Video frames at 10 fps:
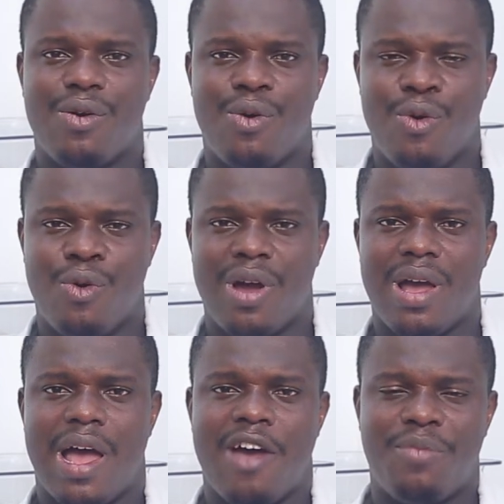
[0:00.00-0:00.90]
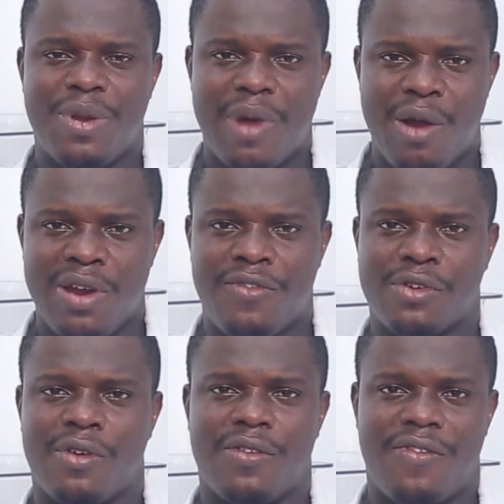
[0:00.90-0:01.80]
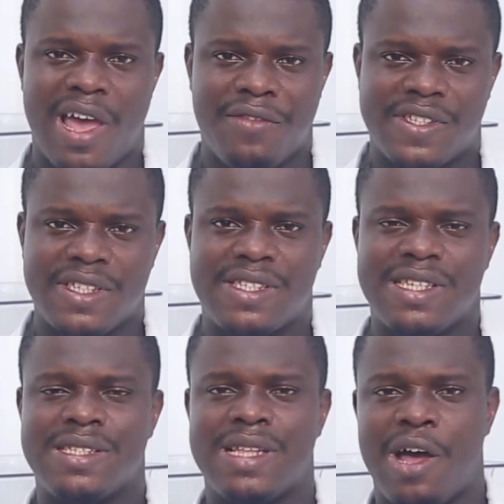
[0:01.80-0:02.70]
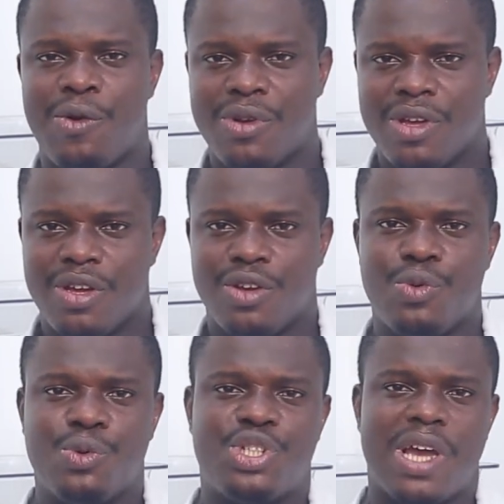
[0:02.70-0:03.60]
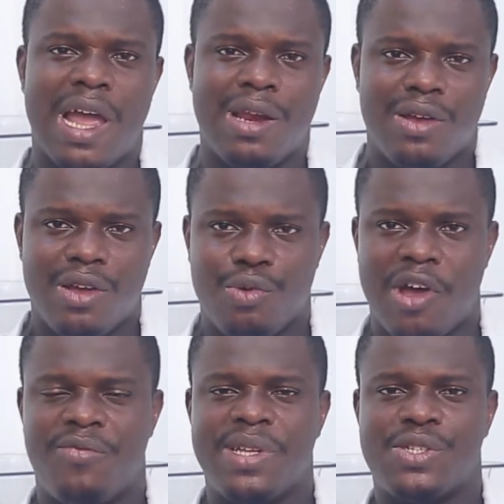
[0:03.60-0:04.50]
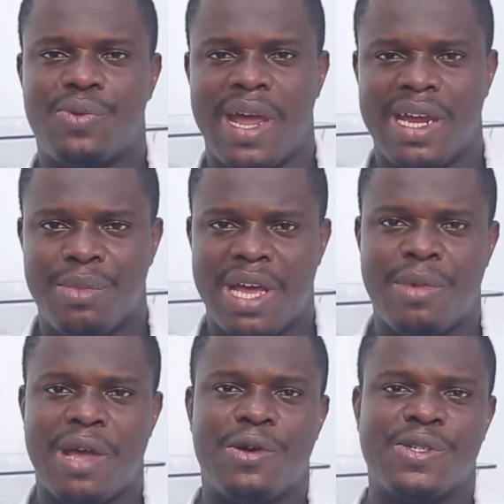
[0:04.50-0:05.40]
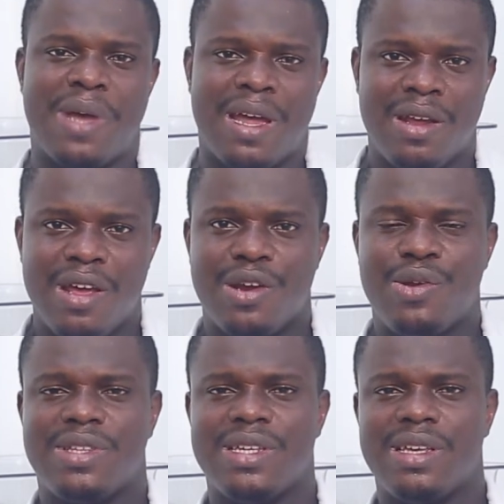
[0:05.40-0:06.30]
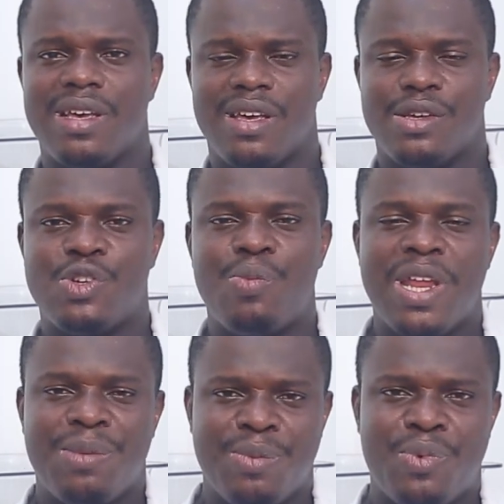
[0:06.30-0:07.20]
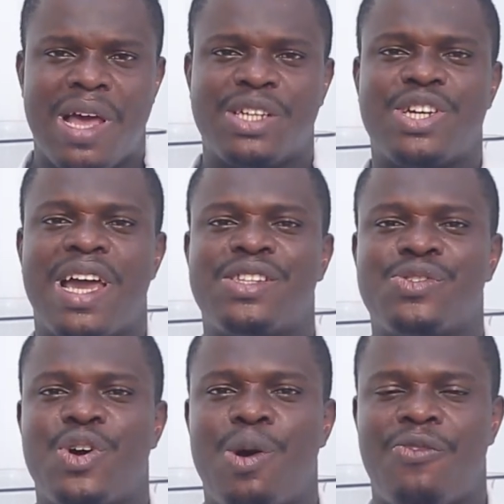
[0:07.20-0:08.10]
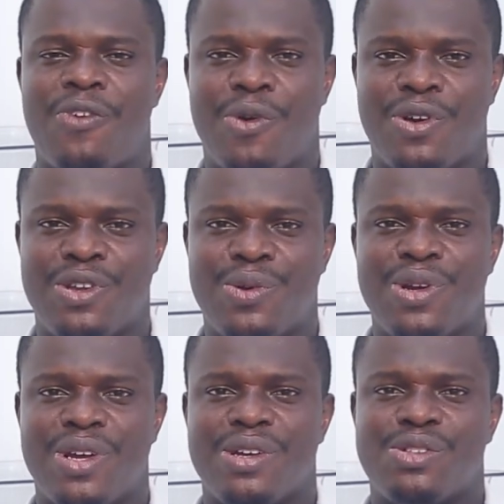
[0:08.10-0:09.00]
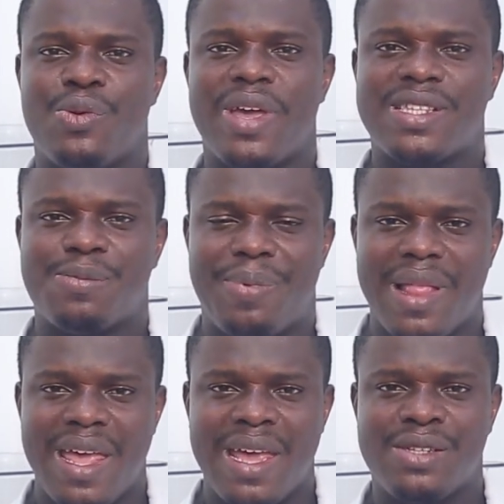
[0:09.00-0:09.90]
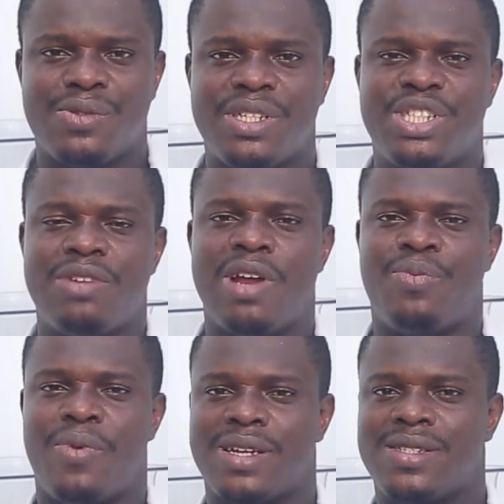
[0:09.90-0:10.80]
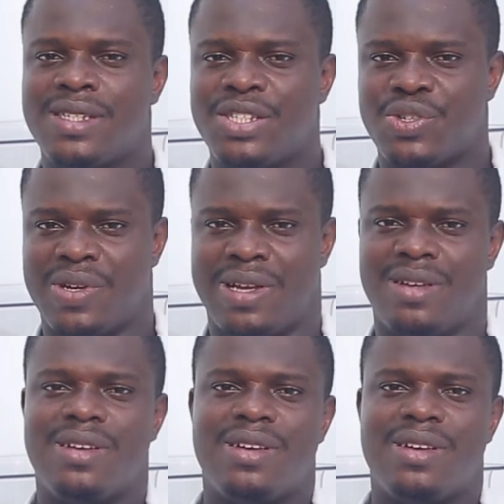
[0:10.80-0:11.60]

oh, I've been married for 5-6 years now, no child, we have been trying, me and my husband, nothing. So many people are shy to come forward, you know, to explain to the general practitioner,